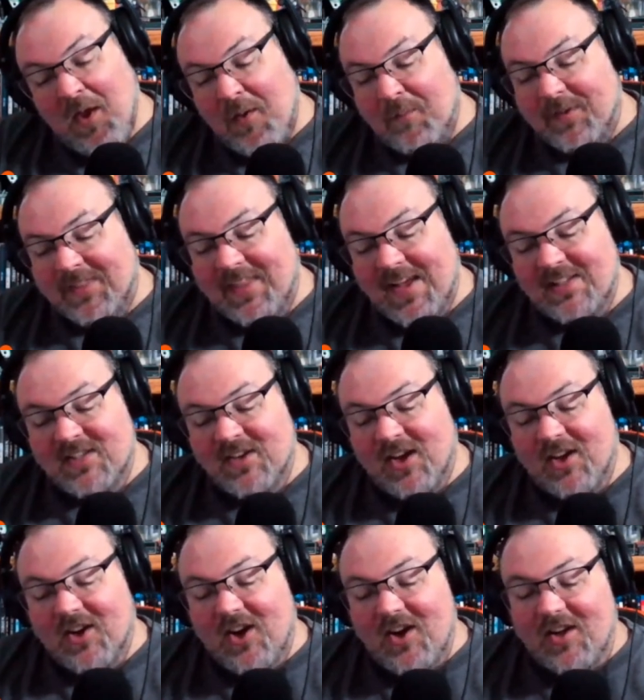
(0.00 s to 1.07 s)
But that's
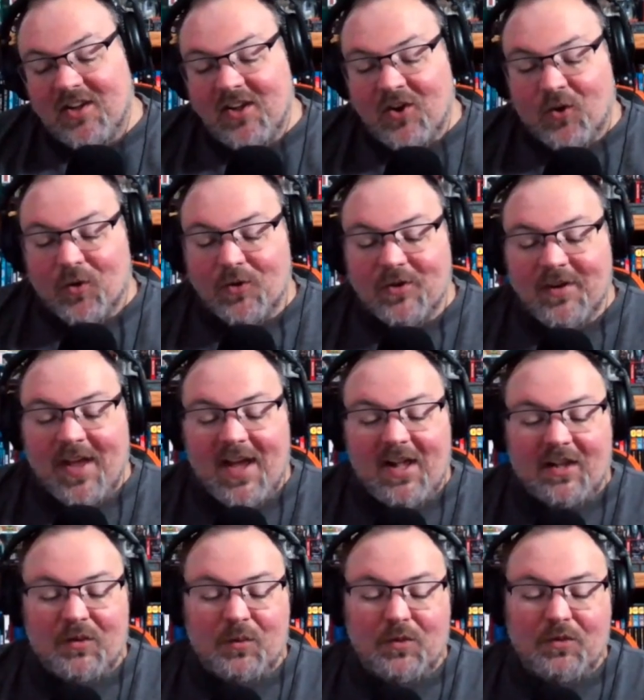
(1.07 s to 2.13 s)
not all. Order
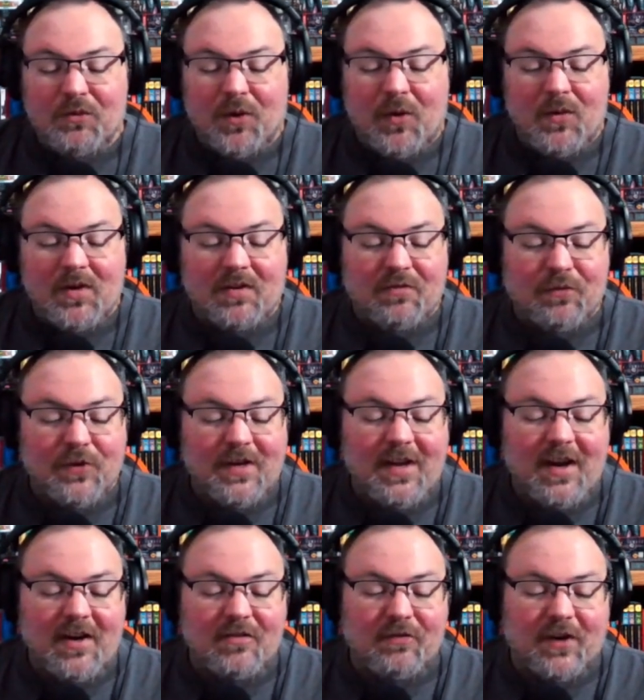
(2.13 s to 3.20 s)
now and we'll throw in a free
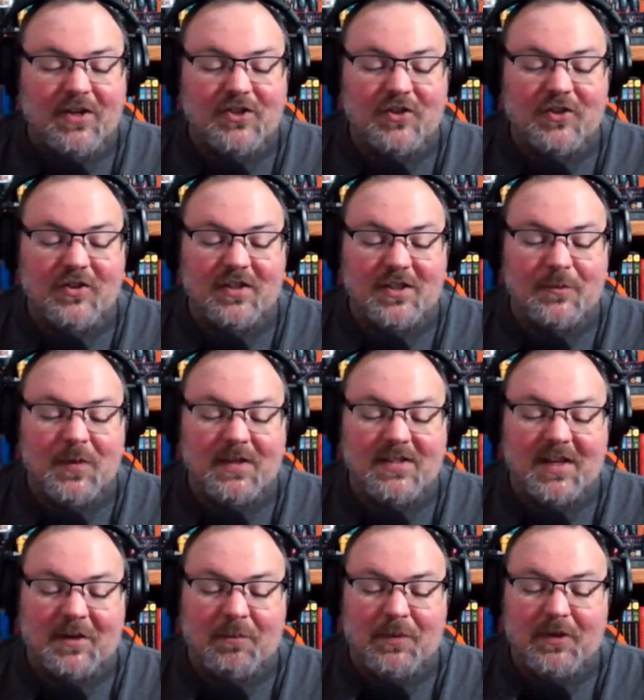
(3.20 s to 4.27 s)
air freshener that smells
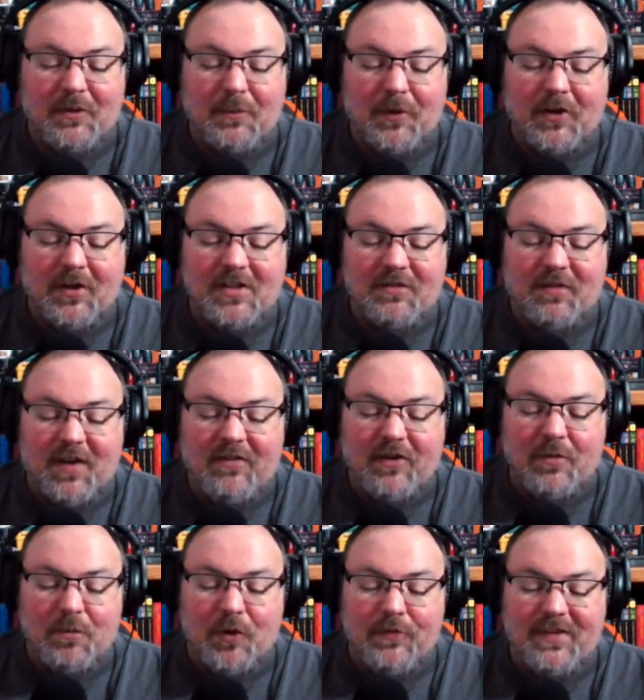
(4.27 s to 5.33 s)
like Bill Murray's
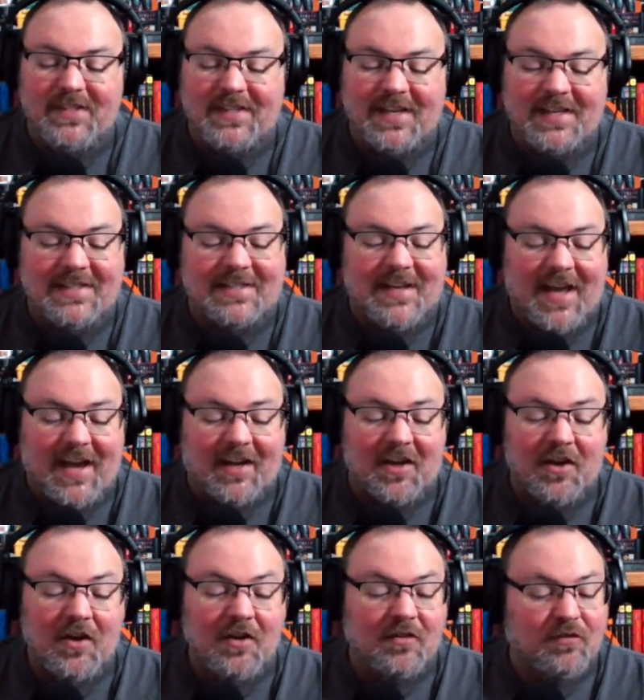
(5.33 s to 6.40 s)
favorite movie set snack,
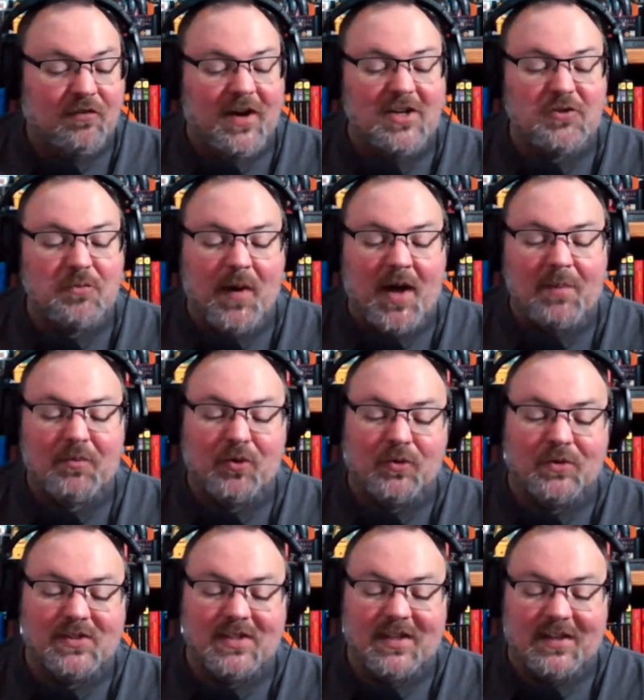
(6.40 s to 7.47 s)
fresh
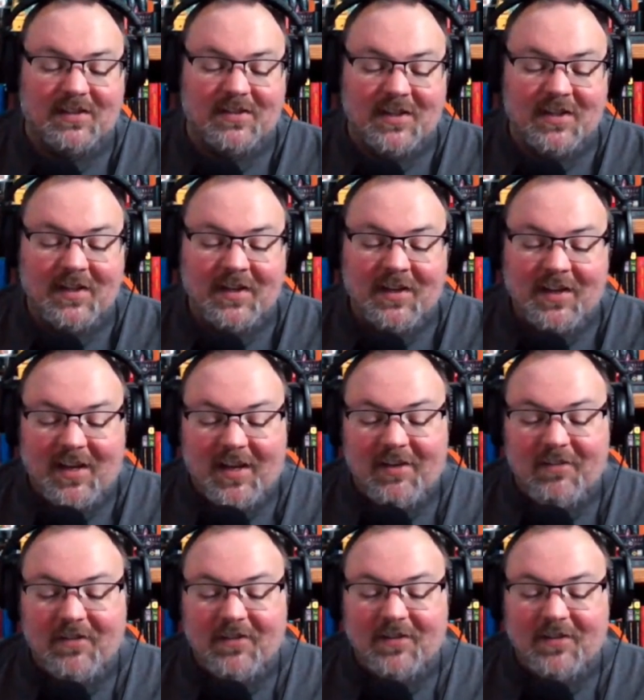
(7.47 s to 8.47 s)
popcorn scent. Even,